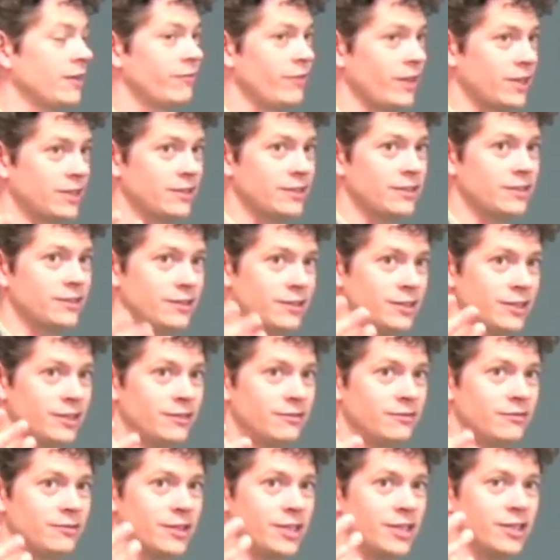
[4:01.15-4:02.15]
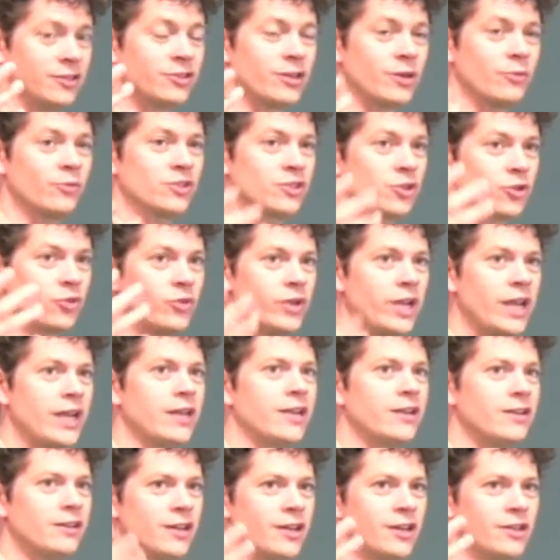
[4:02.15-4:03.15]
In fact, the internet was
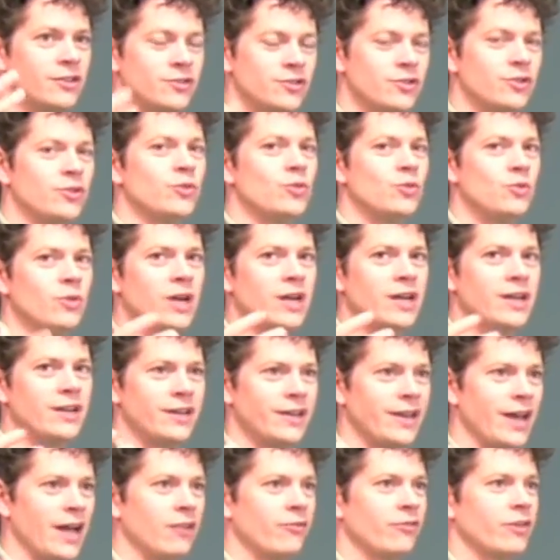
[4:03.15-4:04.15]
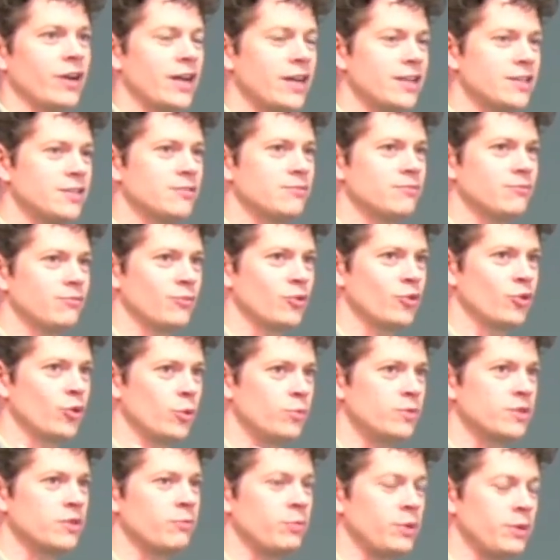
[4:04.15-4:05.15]
created to galvanize
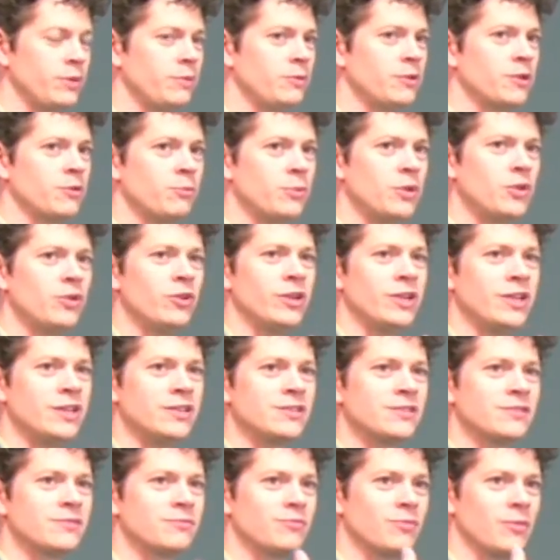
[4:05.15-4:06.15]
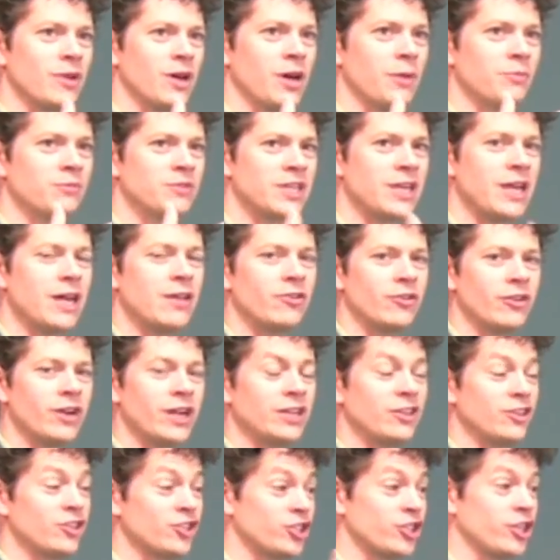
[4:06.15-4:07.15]
groups of communities together
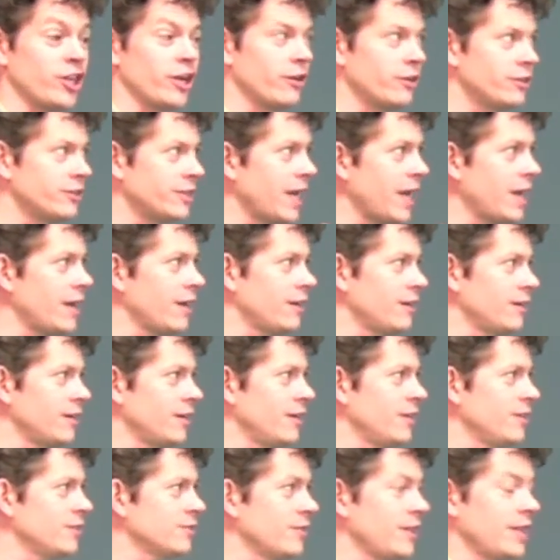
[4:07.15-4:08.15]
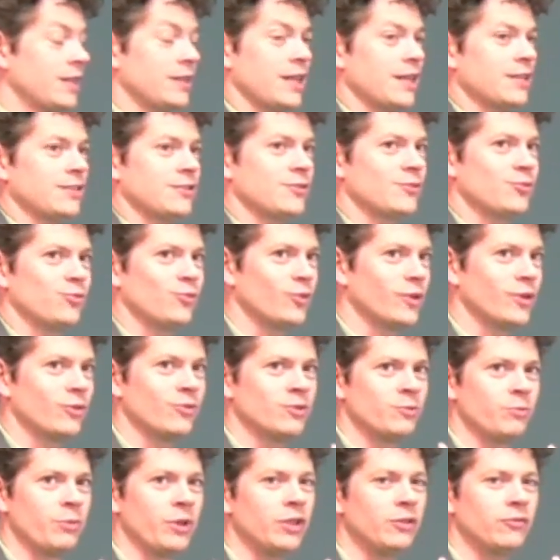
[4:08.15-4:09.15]
and just share data. So that's what it
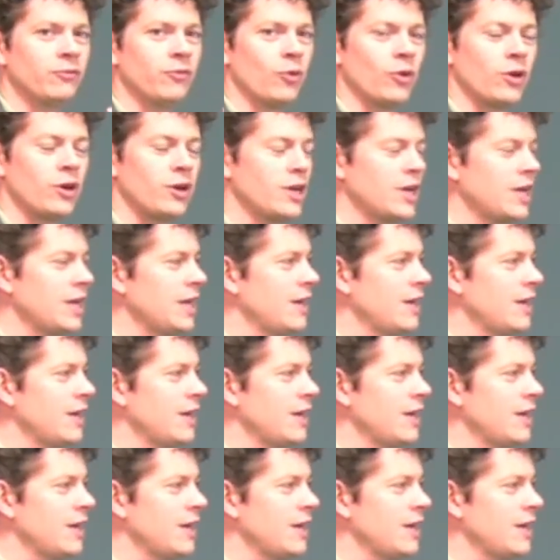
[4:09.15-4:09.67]
was built for.